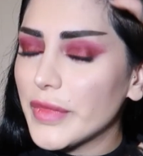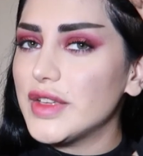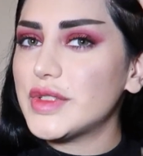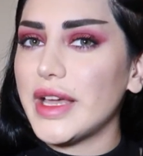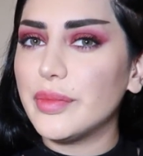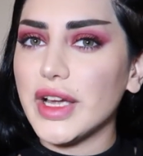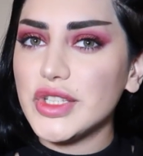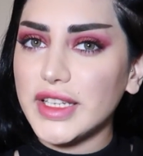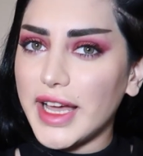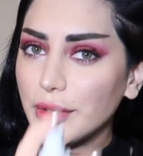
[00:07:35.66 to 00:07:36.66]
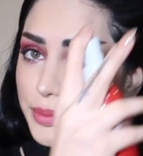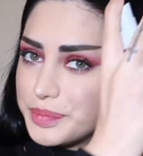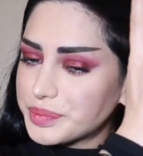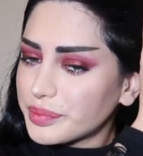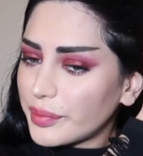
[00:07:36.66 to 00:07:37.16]
So I brush it out
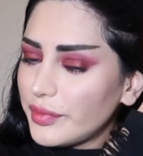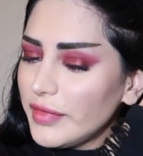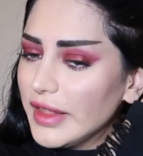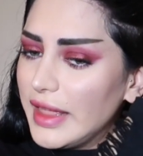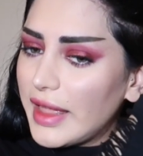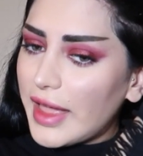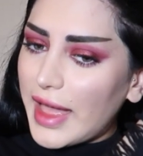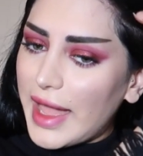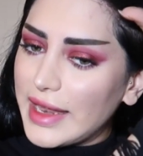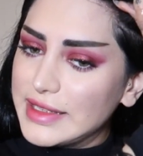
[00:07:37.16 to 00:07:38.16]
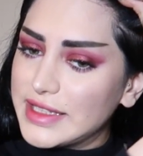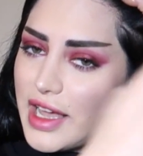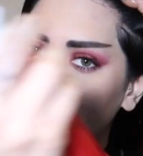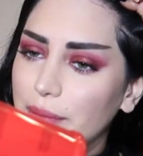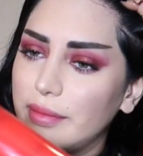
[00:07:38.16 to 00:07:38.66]
and
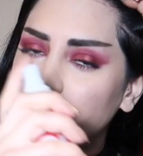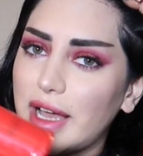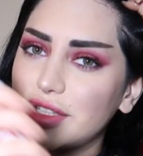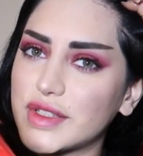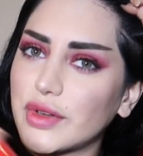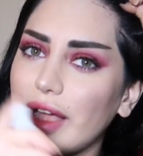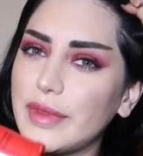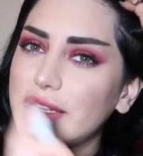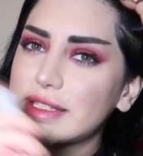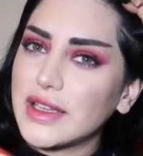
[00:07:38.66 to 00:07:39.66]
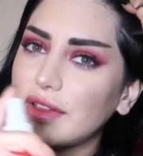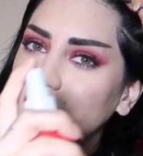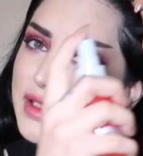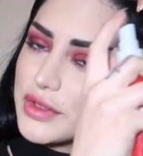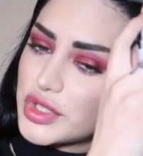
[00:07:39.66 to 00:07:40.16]
I just grab this, give it a
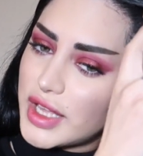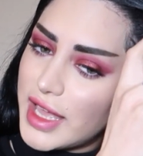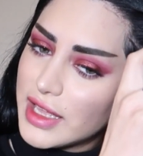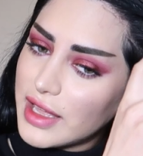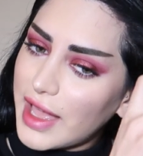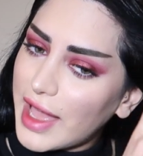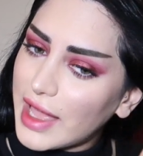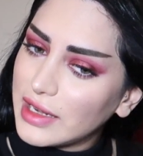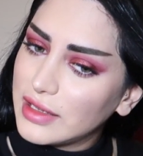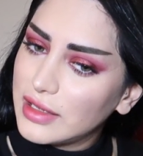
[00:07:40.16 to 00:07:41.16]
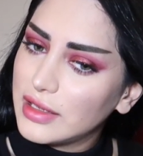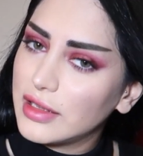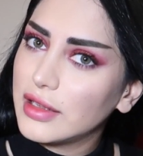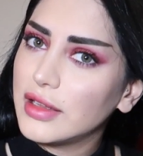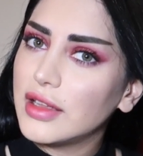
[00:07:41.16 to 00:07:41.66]
little shake and
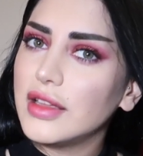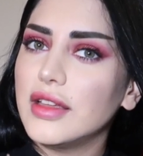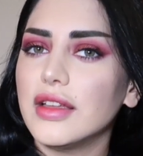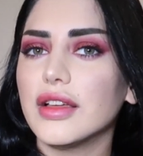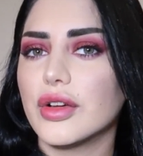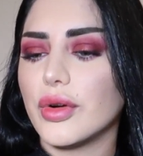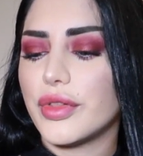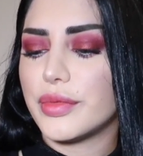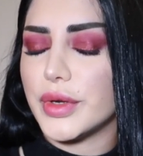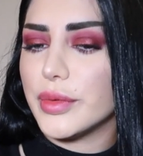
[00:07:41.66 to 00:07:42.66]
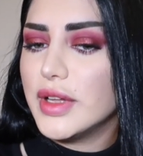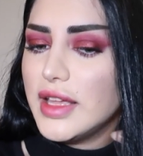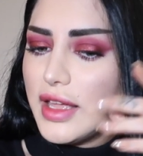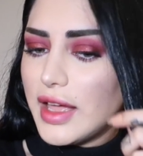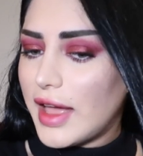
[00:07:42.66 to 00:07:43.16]
go through.
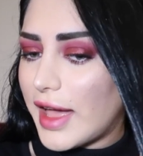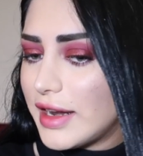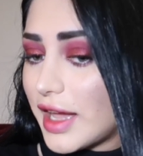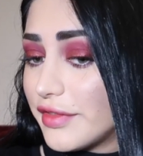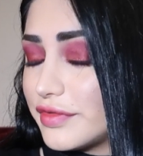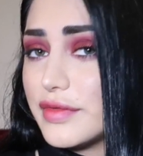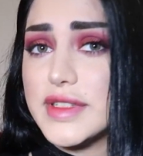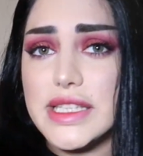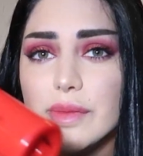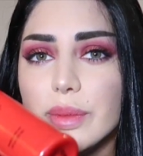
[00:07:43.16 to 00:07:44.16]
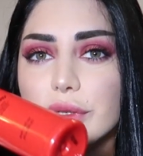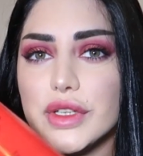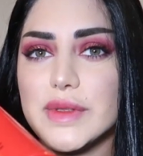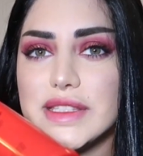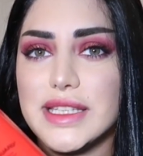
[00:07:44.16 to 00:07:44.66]
And I've seen people
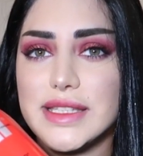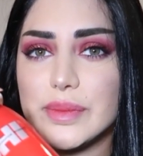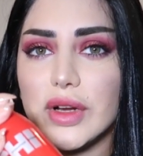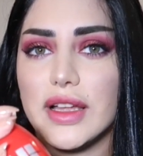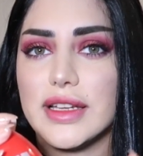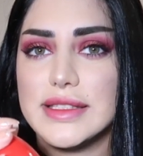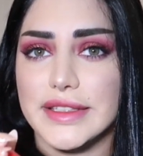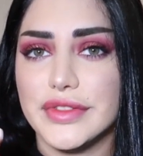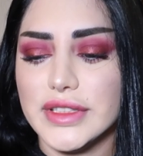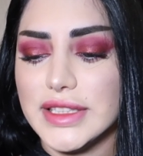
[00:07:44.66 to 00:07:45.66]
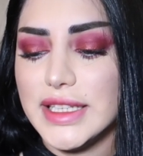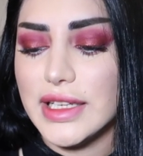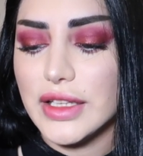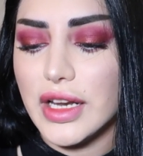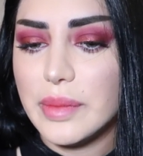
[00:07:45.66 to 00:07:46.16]
use this product differently. A
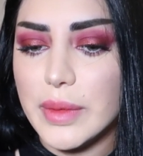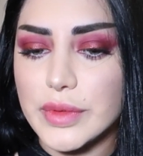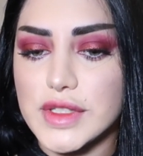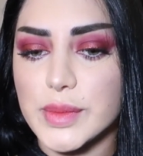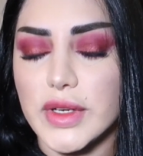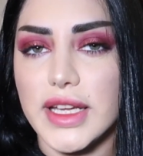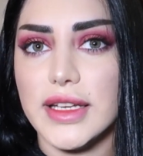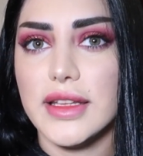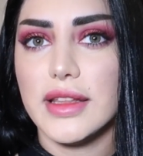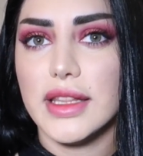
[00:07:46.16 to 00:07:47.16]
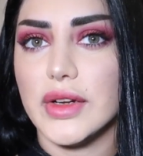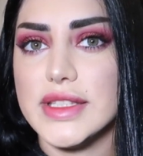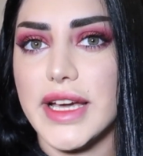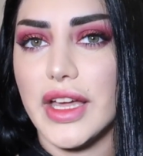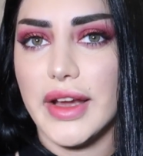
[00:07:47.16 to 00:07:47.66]
lot of people spray their
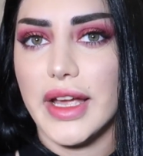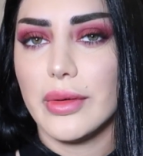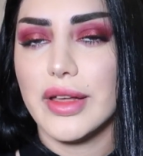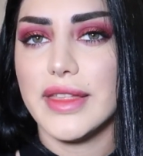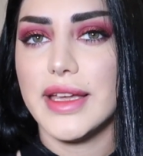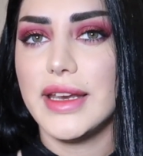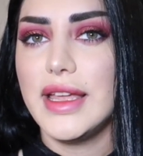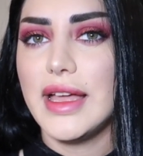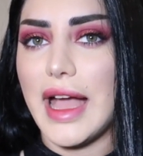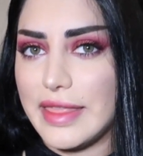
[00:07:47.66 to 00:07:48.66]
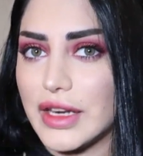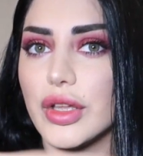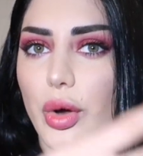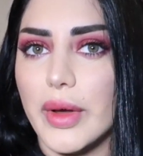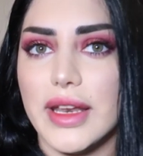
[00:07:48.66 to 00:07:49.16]
entire hair with it and then
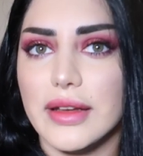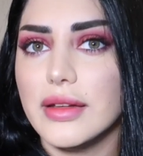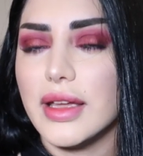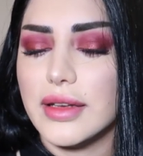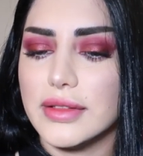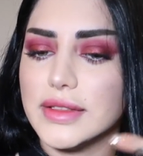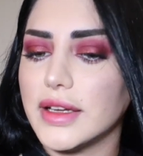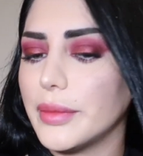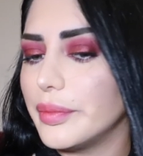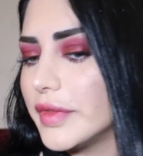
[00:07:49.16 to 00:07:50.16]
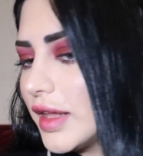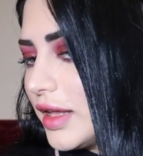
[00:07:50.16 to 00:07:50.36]
go in and